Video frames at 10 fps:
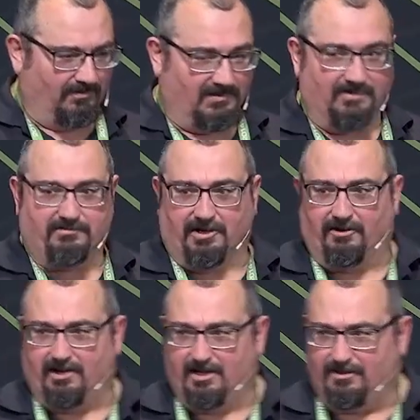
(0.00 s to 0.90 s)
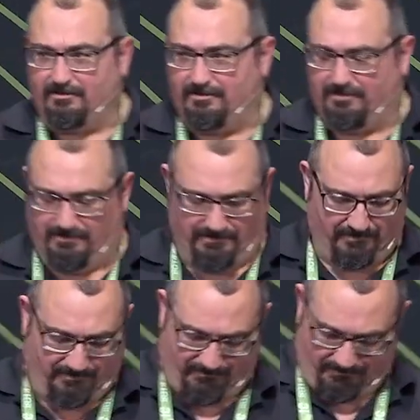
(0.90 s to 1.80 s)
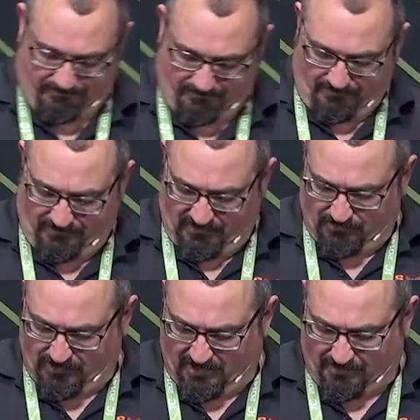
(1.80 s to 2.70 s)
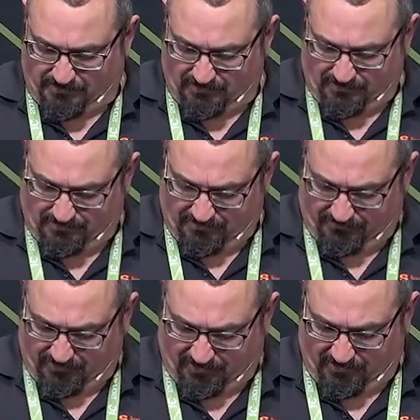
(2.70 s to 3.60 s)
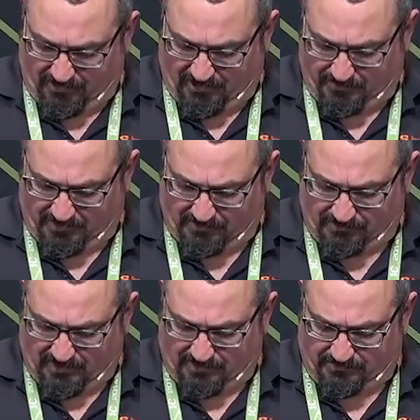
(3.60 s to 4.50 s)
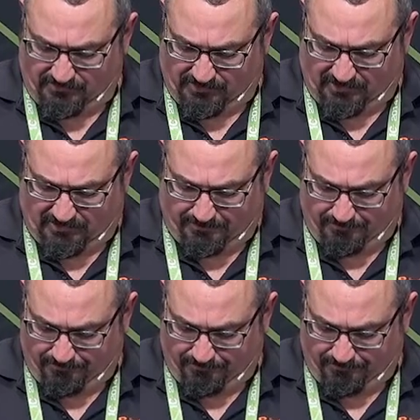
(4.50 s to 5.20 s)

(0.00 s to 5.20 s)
You figure it out. You absolutely figure it out because that's your job.